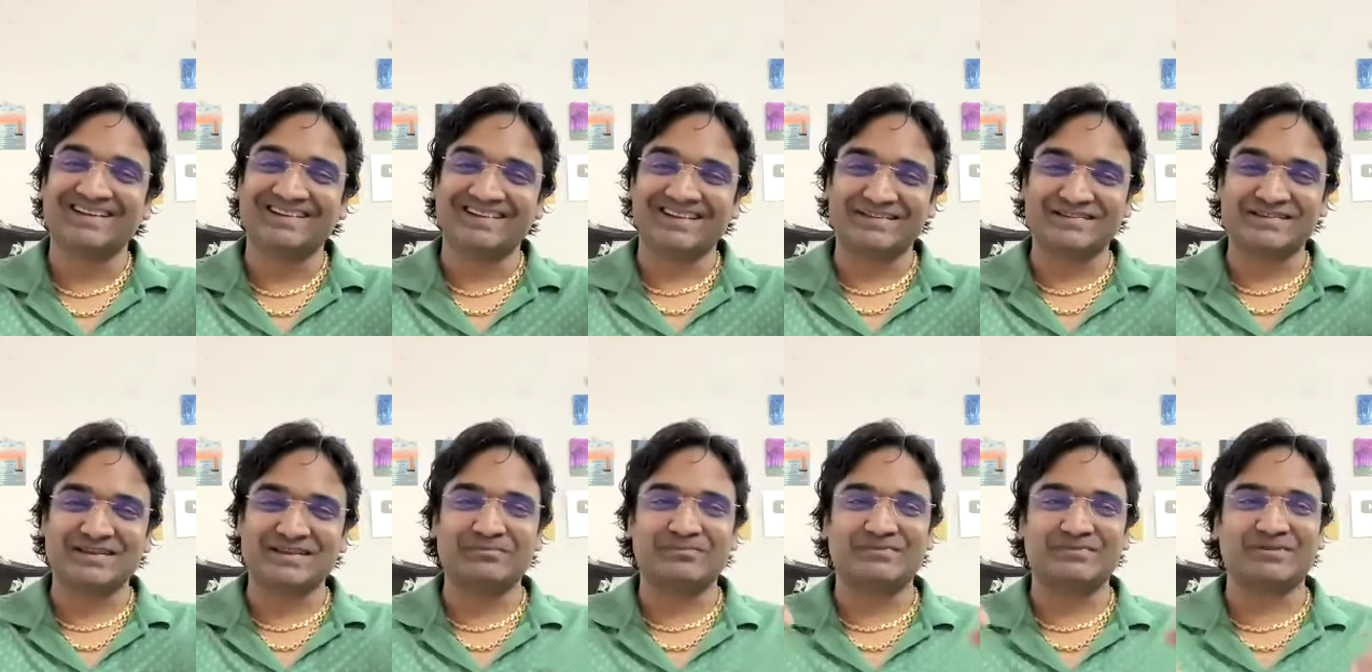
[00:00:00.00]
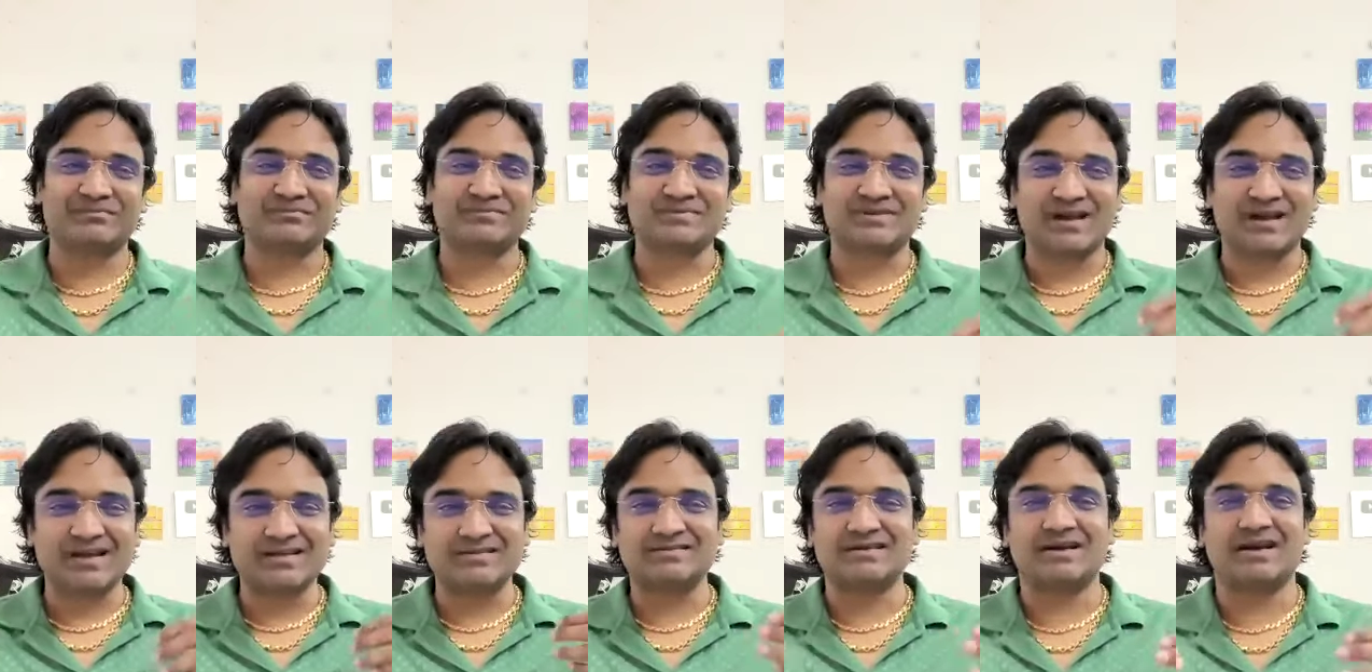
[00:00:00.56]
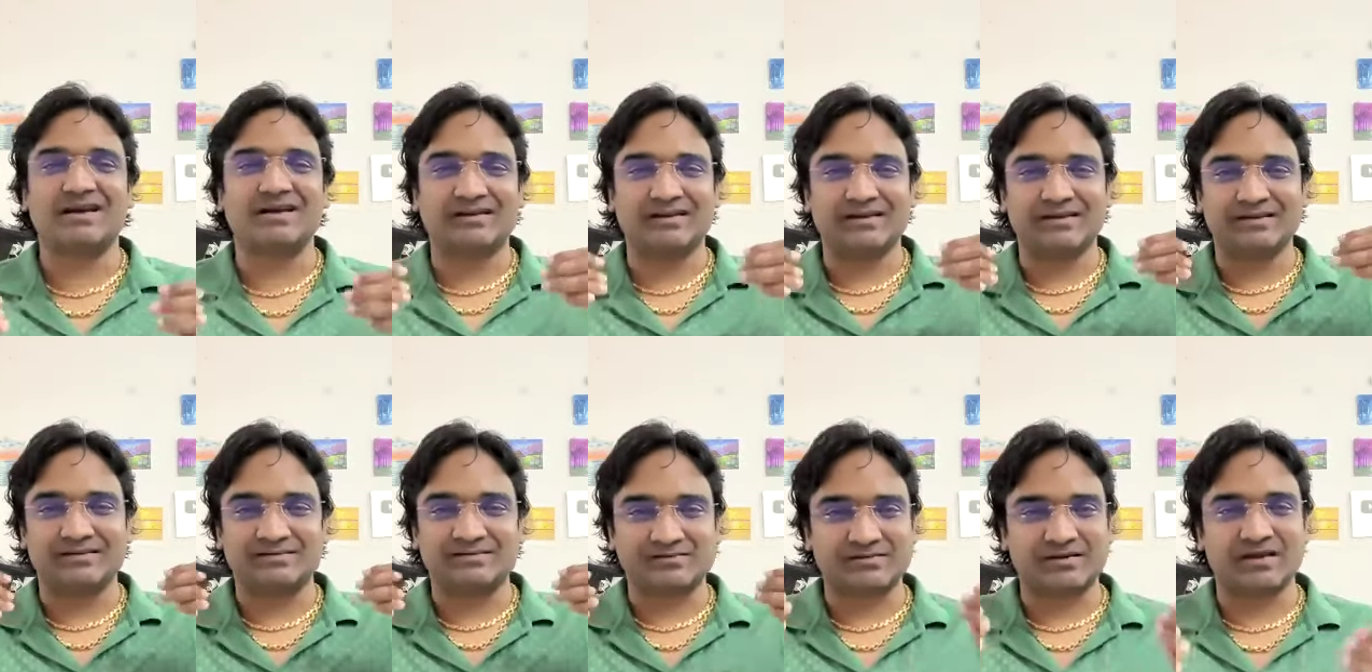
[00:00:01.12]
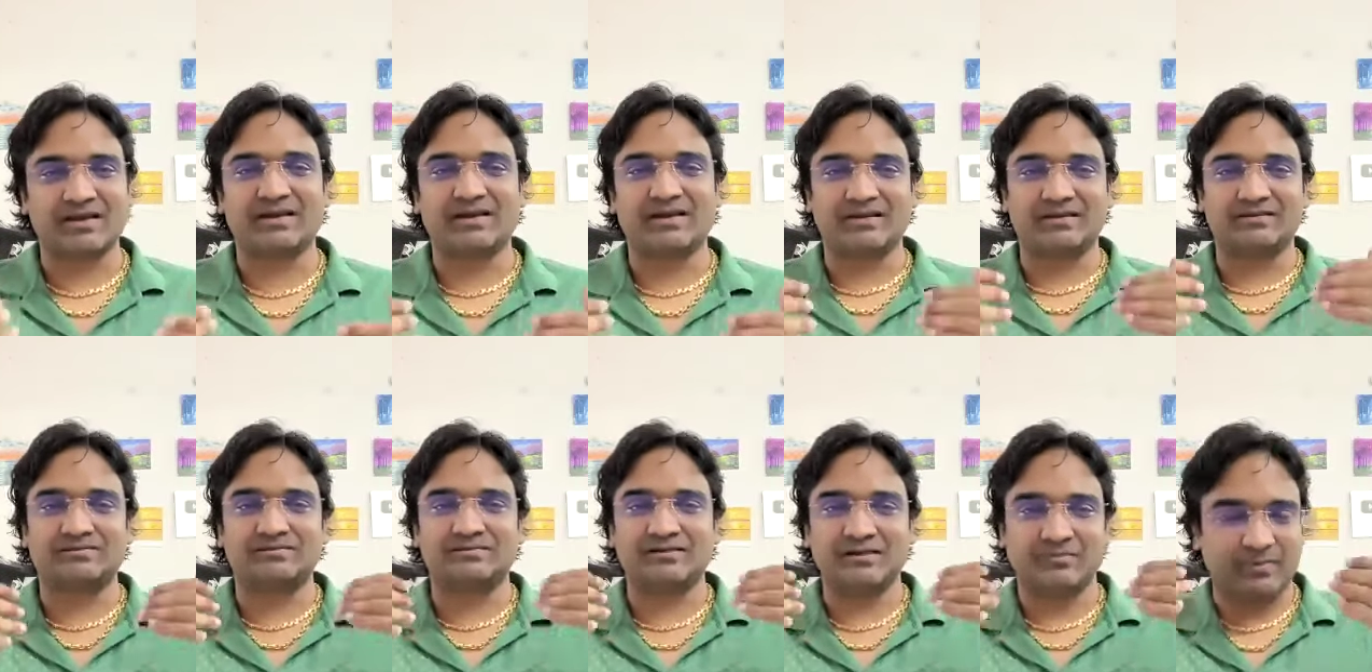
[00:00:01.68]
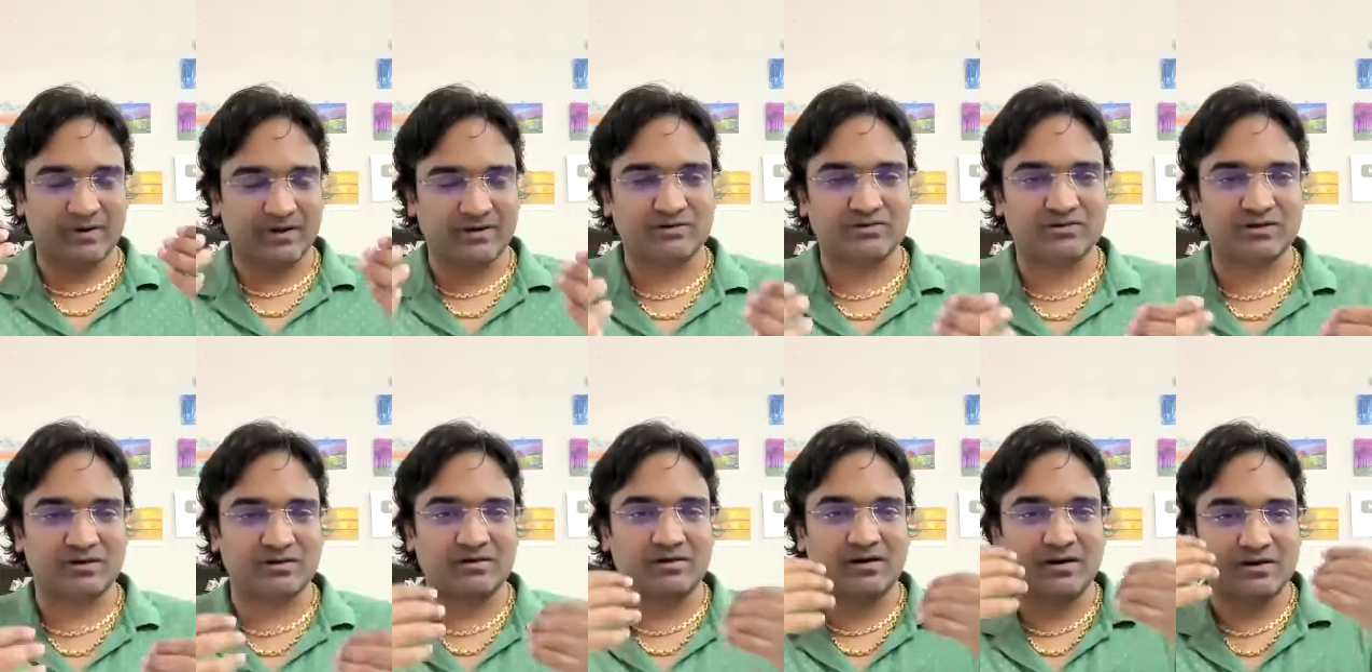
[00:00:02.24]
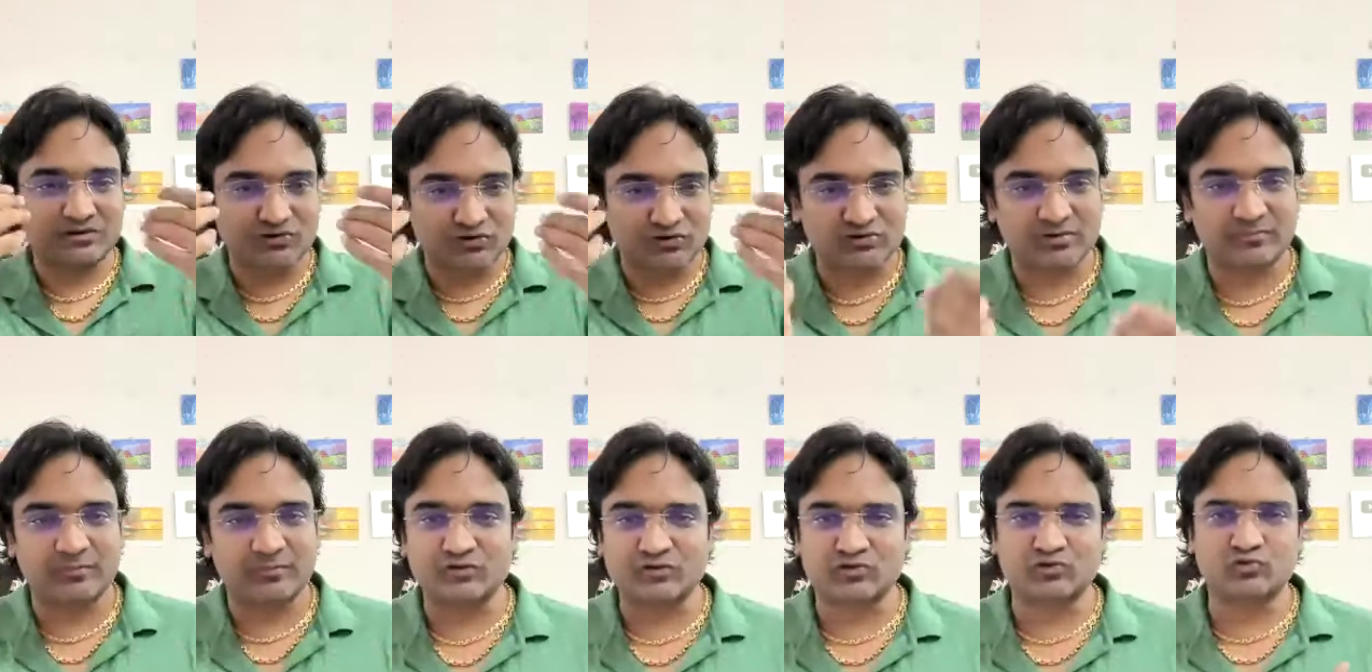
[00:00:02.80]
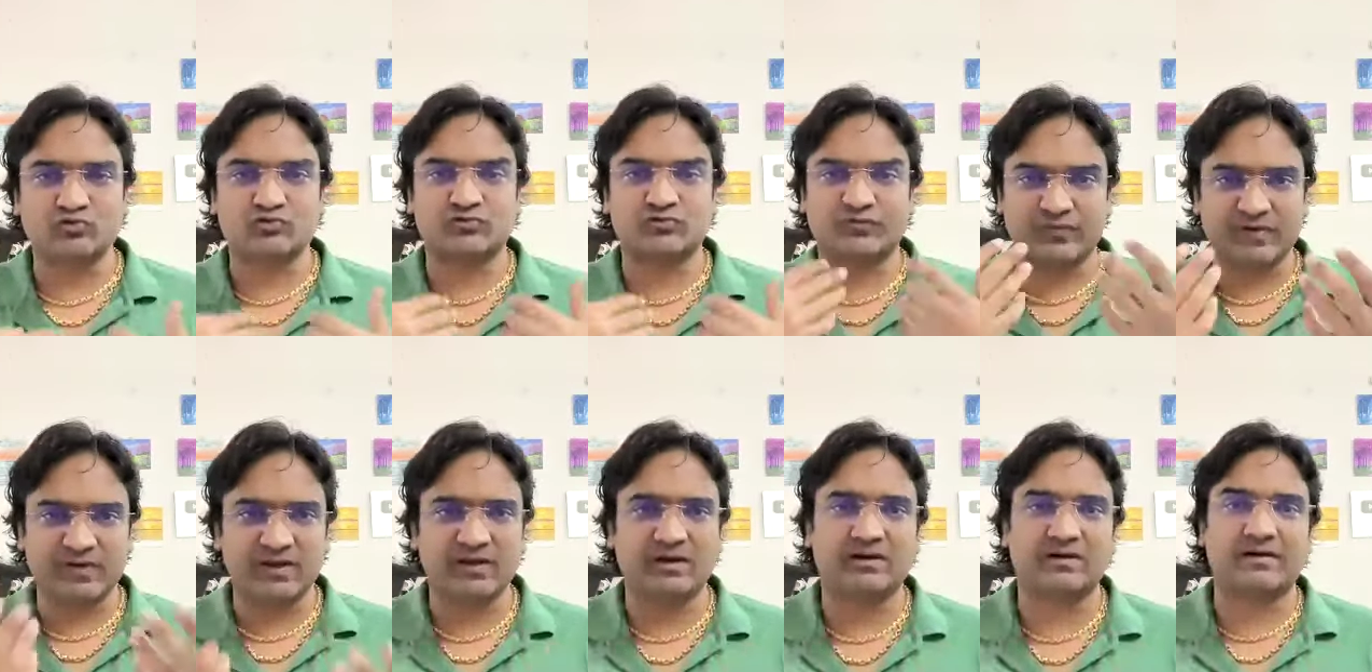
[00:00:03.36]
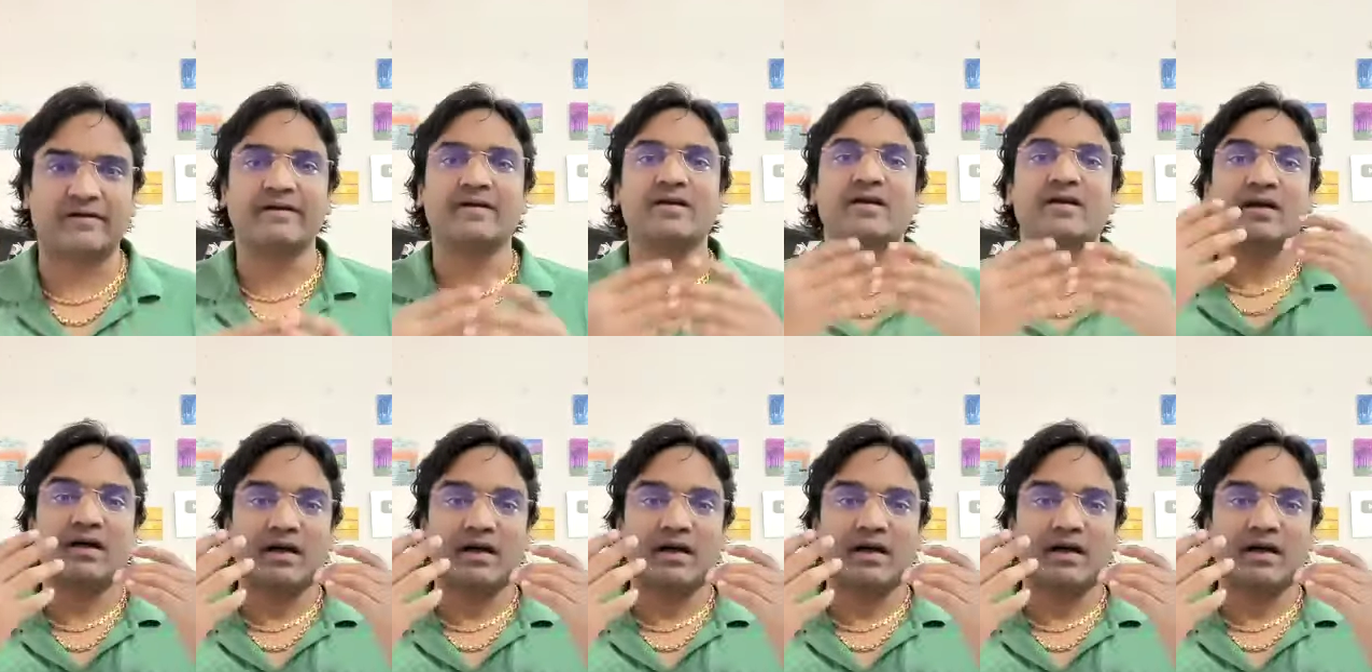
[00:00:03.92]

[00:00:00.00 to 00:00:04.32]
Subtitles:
The symptoms: anxiety, stress, depression, relationship issues, fear,